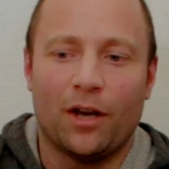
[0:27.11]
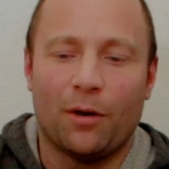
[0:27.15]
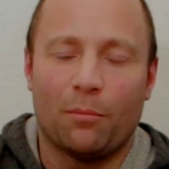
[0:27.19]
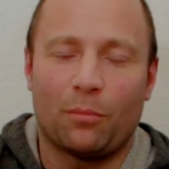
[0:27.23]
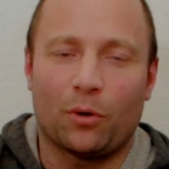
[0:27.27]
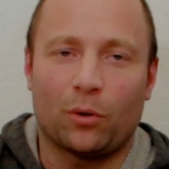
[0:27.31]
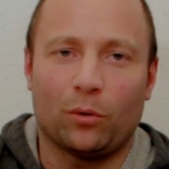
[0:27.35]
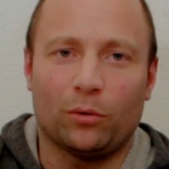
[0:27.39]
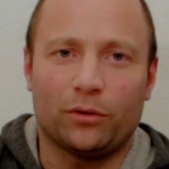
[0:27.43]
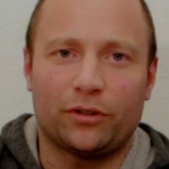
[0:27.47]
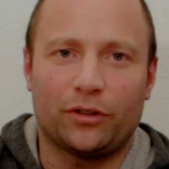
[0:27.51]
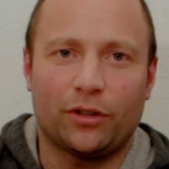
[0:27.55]

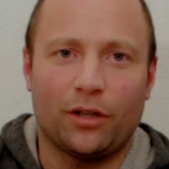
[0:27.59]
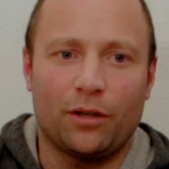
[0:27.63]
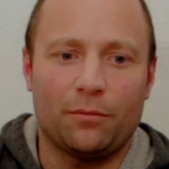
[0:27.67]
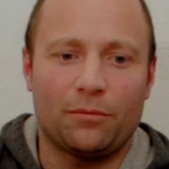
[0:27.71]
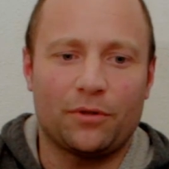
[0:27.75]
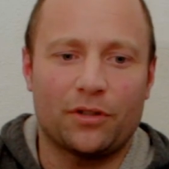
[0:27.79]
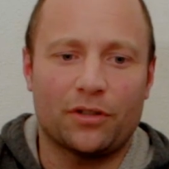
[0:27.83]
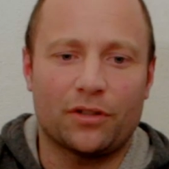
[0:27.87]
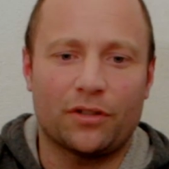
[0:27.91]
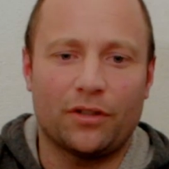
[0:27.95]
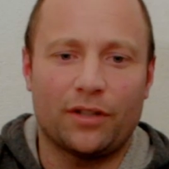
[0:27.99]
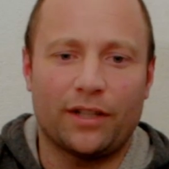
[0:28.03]
But also I'm
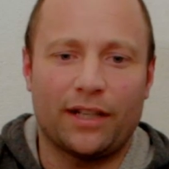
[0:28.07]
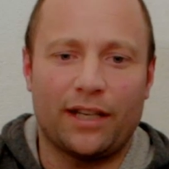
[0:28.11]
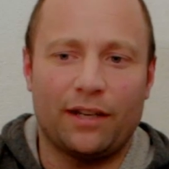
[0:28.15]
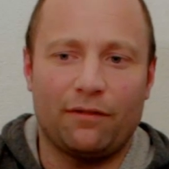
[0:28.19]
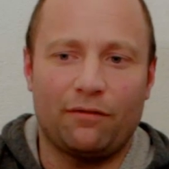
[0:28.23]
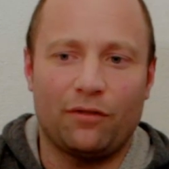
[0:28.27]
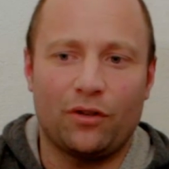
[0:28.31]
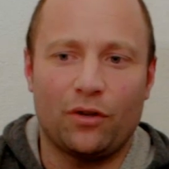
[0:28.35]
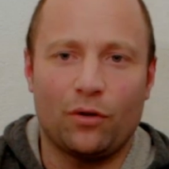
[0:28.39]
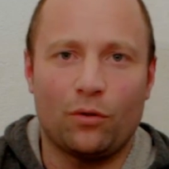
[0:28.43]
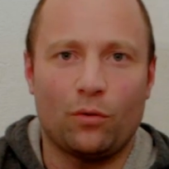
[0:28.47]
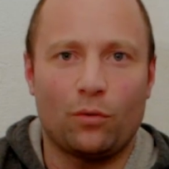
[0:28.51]
just going to
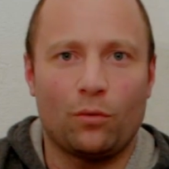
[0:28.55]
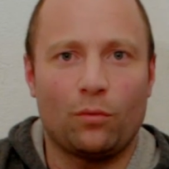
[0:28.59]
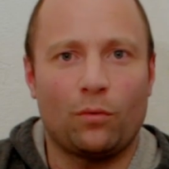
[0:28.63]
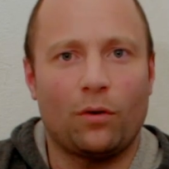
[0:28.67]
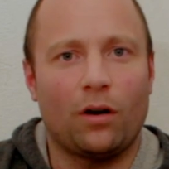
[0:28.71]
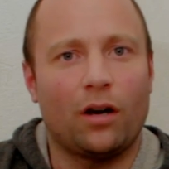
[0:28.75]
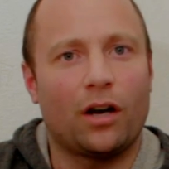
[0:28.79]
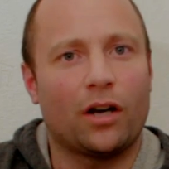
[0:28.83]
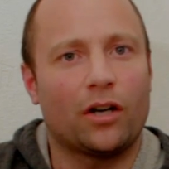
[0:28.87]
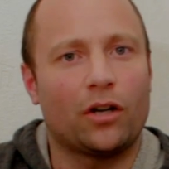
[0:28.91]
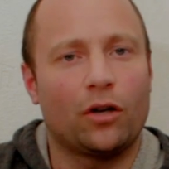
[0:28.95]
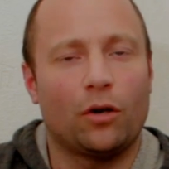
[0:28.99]
give you
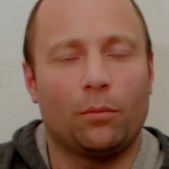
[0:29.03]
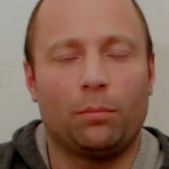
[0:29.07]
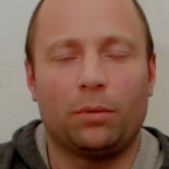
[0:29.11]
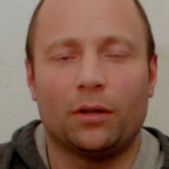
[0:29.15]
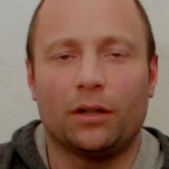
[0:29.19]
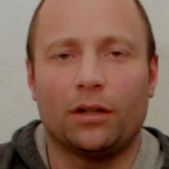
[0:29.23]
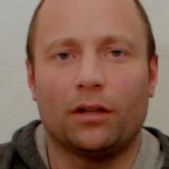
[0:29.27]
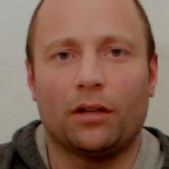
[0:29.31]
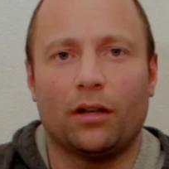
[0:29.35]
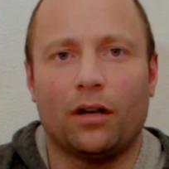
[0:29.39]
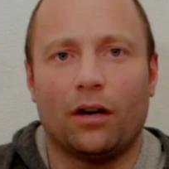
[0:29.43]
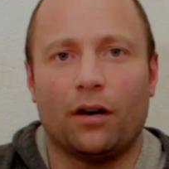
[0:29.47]
a
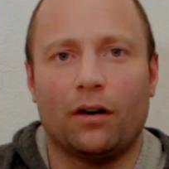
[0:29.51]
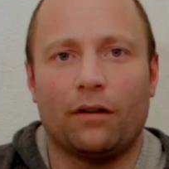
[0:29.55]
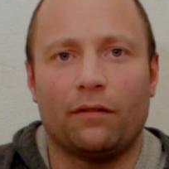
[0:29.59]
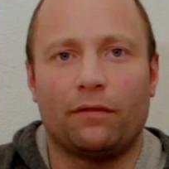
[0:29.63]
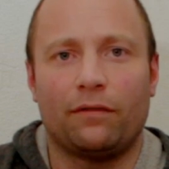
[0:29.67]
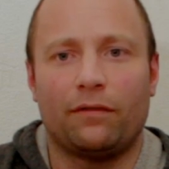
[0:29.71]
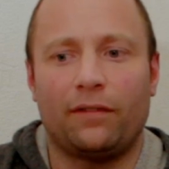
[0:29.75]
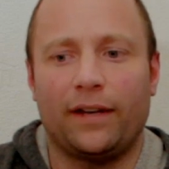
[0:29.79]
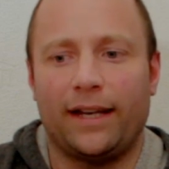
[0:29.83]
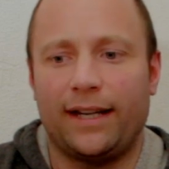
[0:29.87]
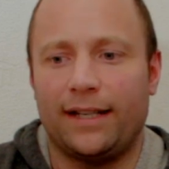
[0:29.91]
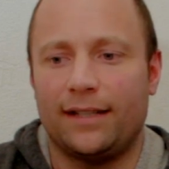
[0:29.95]
couple
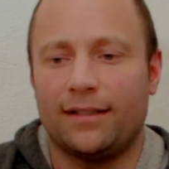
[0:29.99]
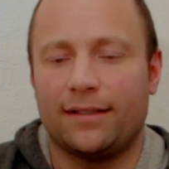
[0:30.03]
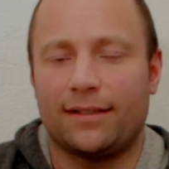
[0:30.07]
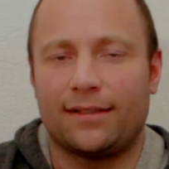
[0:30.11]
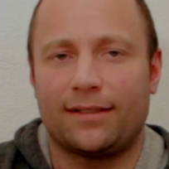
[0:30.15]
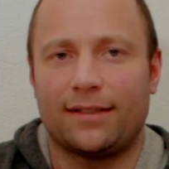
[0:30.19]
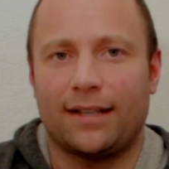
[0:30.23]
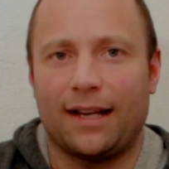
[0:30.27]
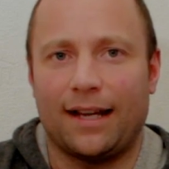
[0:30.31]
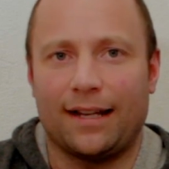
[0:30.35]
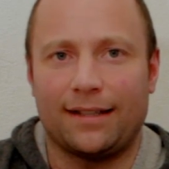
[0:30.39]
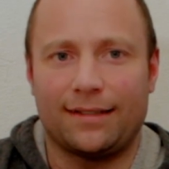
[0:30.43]
of
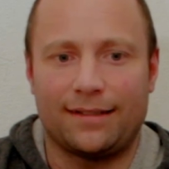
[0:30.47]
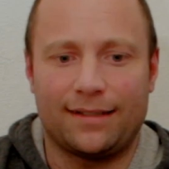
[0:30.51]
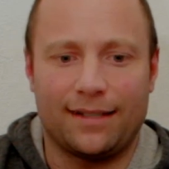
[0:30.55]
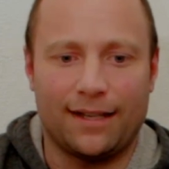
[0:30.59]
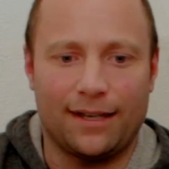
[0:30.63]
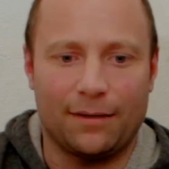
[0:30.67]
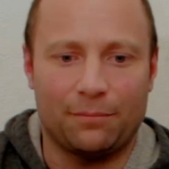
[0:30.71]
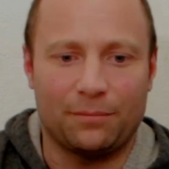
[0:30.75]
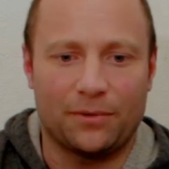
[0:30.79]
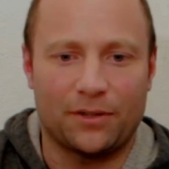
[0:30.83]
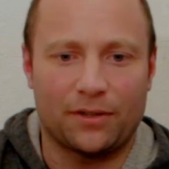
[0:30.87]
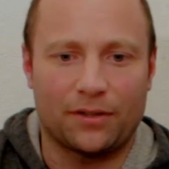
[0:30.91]
hints and
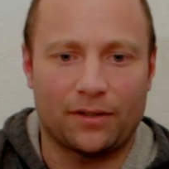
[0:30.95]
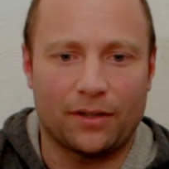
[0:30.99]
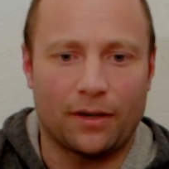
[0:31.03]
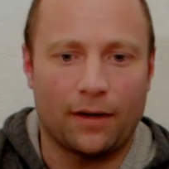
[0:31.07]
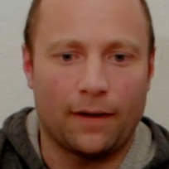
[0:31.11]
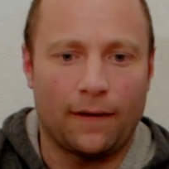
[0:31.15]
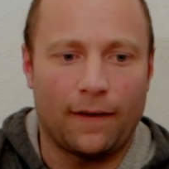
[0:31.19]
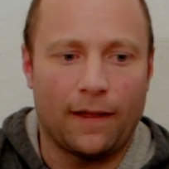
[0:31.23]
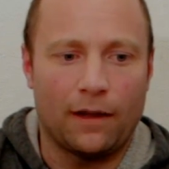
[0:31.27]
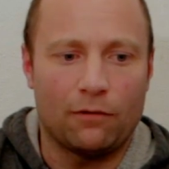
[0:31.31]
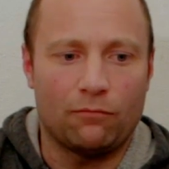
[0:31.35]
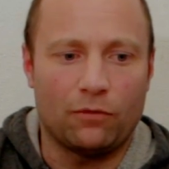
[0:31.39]
tips
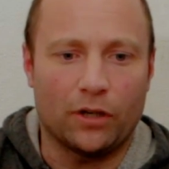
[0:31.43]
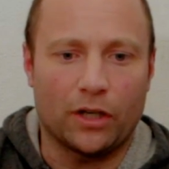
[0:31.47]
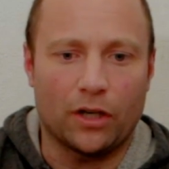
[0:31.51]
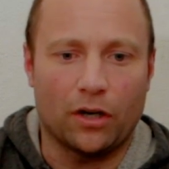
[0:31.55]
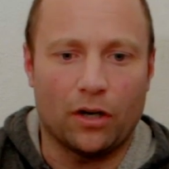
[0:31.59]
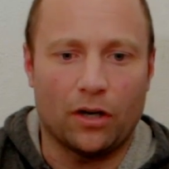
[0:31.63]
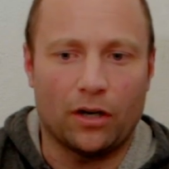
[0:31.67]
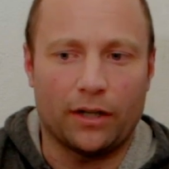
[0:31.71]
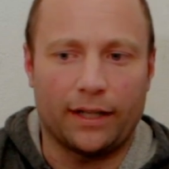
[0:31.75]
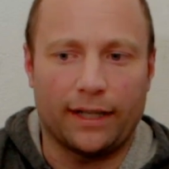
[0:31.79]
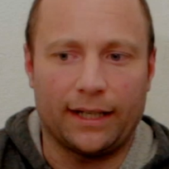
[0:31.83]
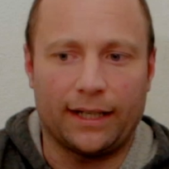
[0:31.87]

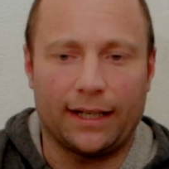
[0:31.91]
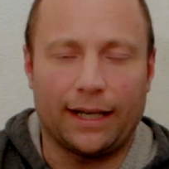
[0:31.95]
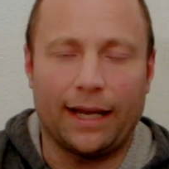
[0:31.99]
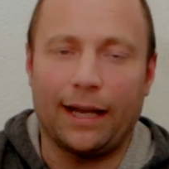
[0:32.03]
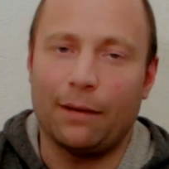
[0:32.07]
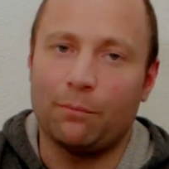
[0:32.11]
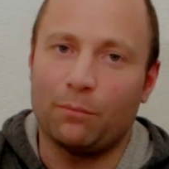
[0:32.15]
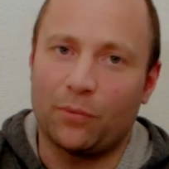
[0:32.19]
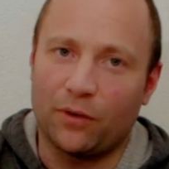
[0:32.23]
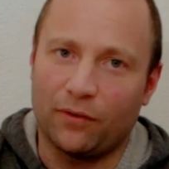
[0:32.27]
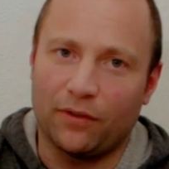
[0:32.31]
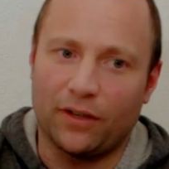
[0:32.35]
regarding
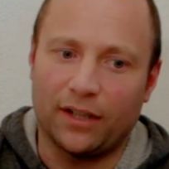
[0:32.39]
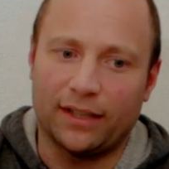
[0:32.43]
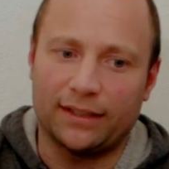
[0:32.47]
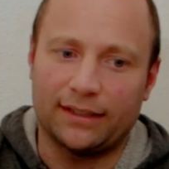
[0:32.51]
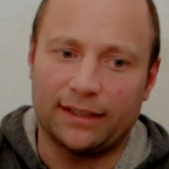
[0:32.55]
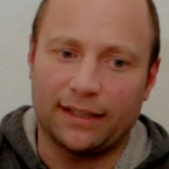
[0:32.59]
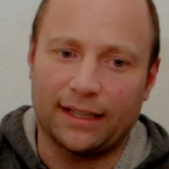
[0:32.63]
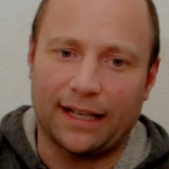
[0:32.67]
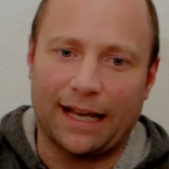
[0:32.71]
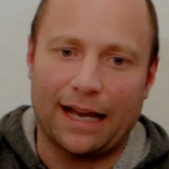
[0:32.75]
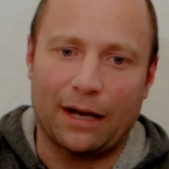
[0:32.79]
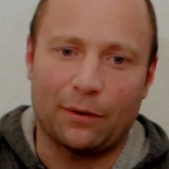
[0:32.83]

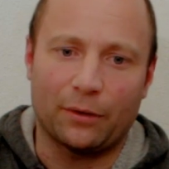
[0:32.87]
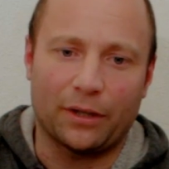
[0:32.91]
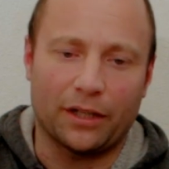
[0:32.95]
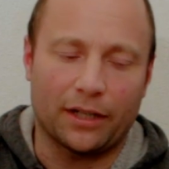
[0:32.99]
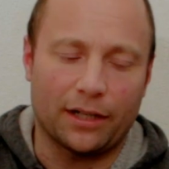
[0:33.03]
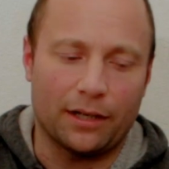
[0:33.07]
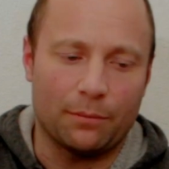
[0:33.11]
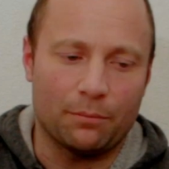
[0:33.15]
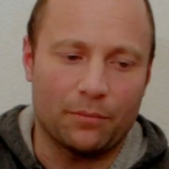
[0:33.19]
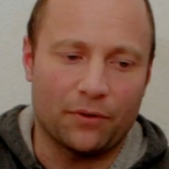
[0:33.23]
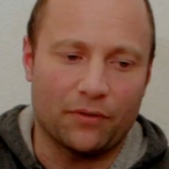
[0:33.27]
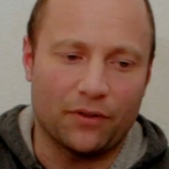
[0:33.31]
improvising, how you
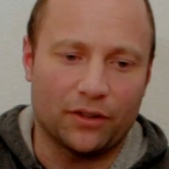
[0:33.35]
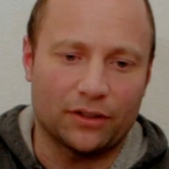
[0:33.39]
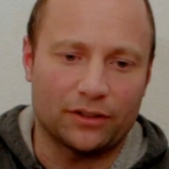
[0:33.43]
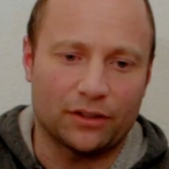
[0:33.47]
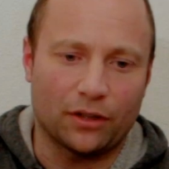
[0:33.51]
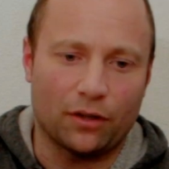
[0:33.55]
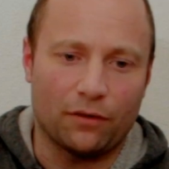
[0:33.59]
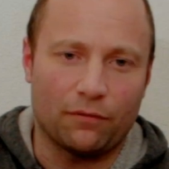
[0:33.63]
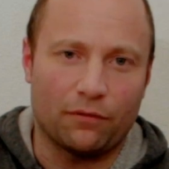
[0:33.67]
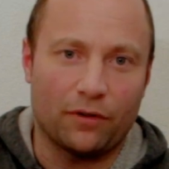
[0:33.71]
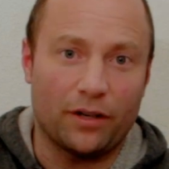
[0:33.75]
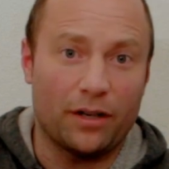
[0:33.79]
can improvise
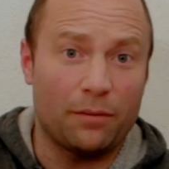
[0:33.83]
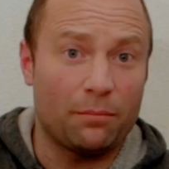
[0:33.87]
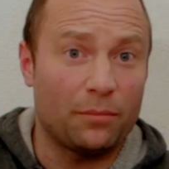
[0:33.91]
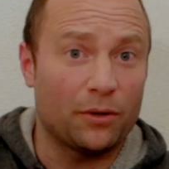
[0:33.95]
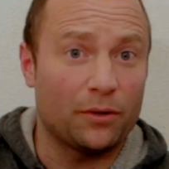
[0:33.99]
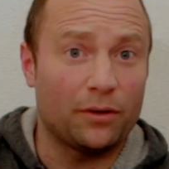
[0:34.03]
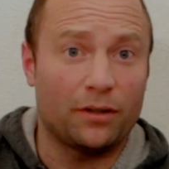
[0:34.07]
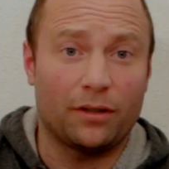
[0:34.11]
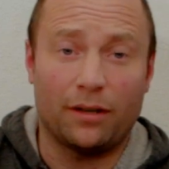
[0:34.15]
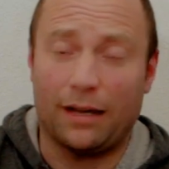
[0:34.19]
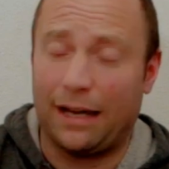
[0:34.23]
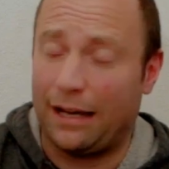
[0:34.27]
over it,
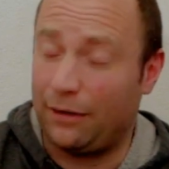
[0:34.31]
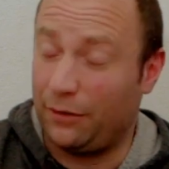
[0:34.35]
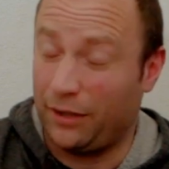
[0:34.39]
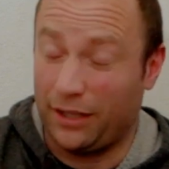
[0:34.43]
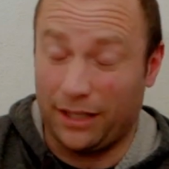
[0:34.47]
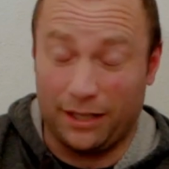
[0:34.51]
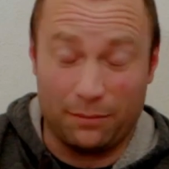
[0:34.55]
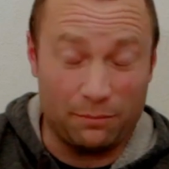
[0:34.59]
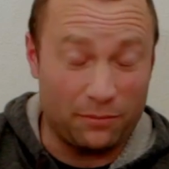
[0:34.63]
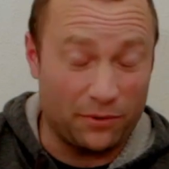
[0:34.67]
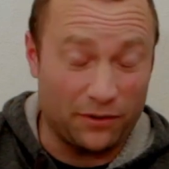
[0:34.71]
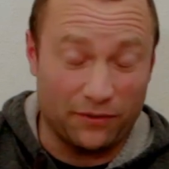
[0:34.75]
but how you
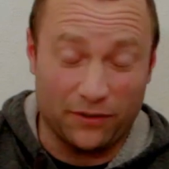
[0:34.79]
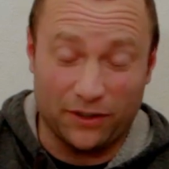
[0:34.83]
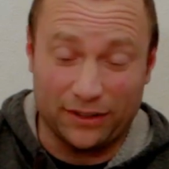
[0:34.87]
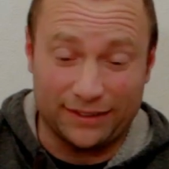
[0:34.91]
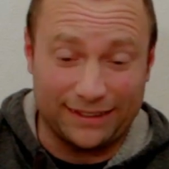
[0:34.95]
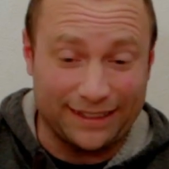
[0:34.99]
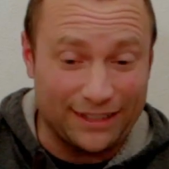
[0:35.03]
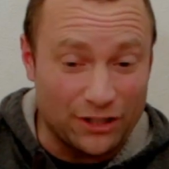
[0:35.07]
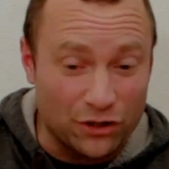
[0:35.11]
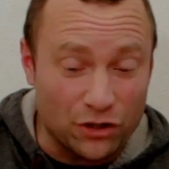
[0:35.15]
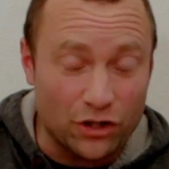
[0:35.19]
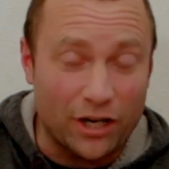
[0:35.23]
can
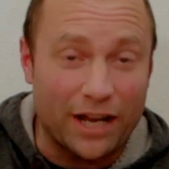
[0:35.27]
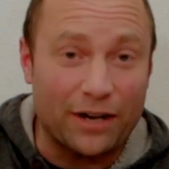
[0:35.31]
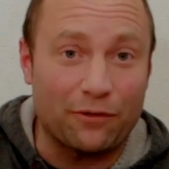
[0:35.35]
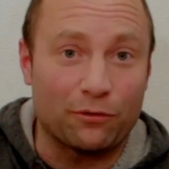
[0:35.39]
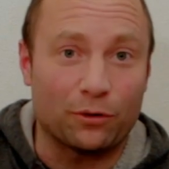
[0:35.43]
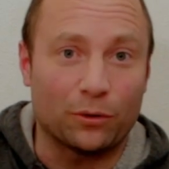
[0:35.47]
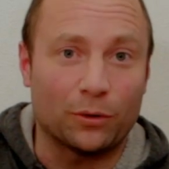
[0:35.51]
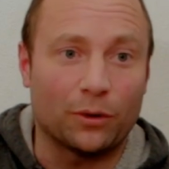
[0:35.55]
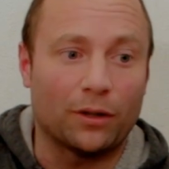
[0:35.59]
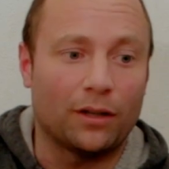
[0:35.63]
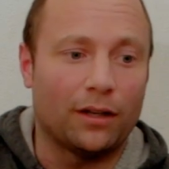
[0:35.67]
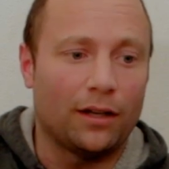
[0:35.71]
improvise in
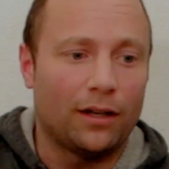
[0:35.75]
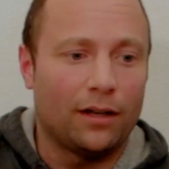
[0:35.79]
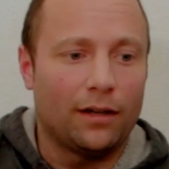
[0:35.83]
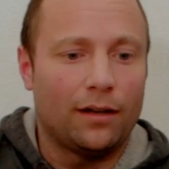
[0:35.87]
general.